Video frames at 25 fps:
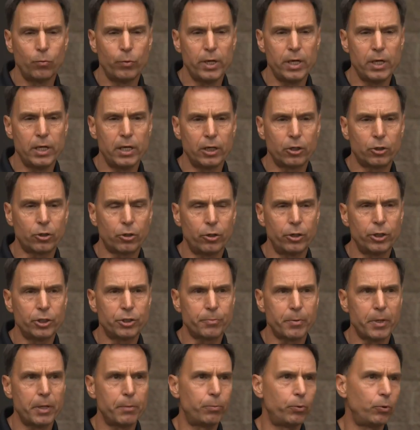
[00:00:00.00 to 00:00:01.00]
we
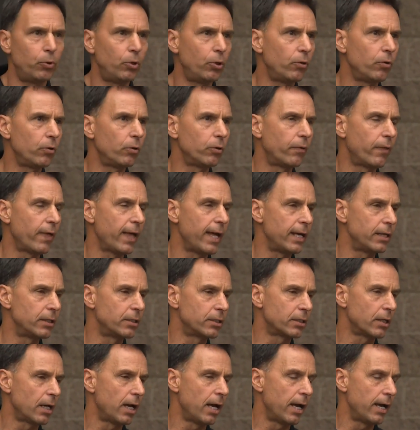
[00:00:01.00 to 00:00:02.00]
encourage people
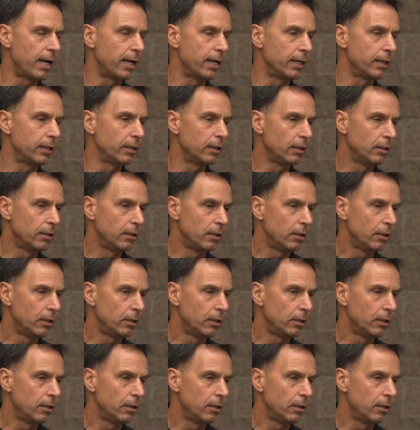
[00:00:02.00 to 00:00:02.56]
that uh,